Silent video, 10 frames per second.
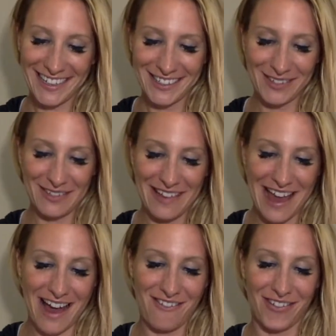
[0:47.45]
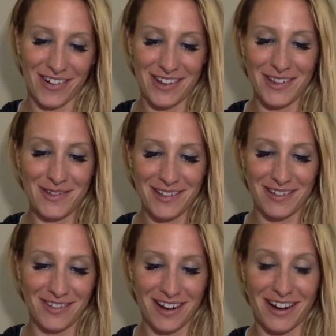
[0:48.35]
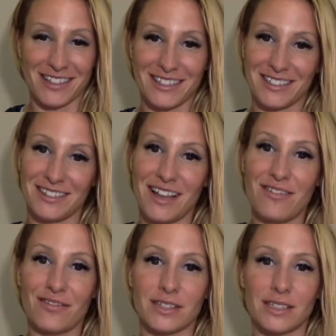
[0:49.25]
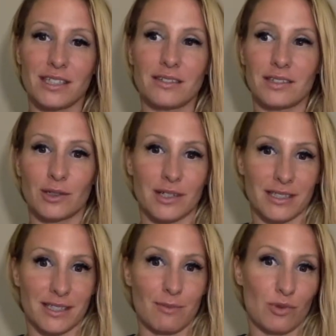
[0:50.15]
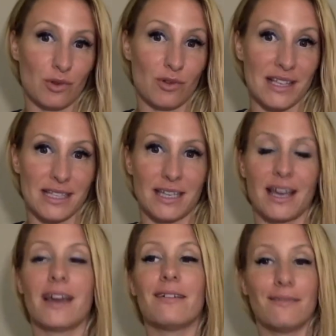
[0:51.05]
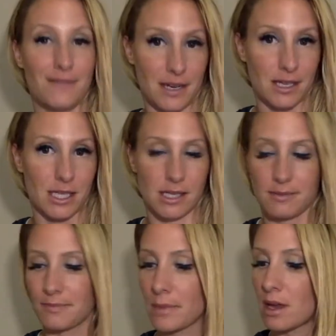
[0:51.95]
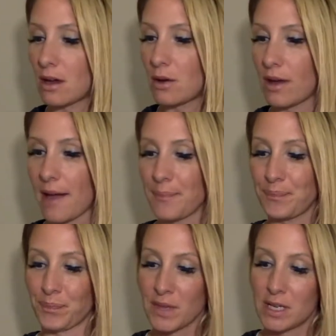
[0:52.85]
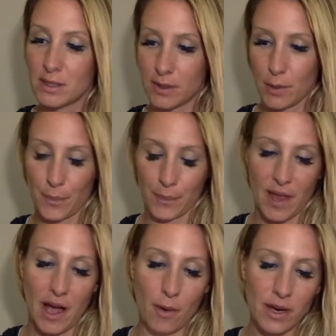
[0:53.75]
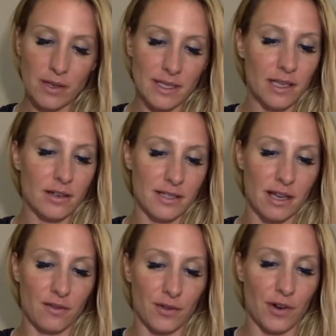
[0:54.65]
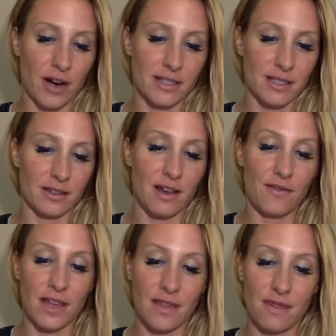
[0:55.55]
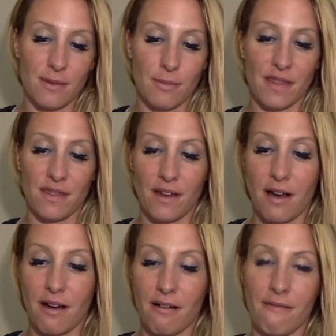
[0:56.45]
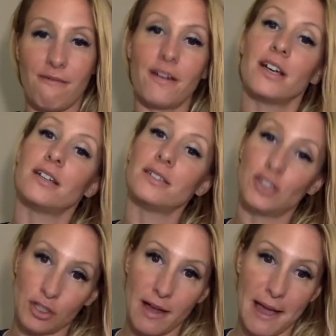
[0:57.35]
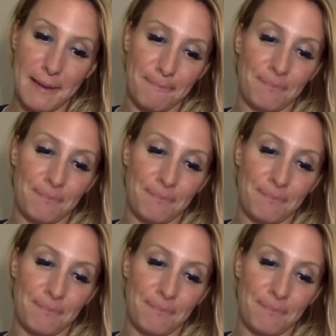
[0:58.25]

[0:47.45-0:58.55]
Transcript: Here's what we have for you in regards to love for single Taurus, Sun, Moon, Rising, Venus. Okay, so how are you seeing yourself in regards to love in the month of July?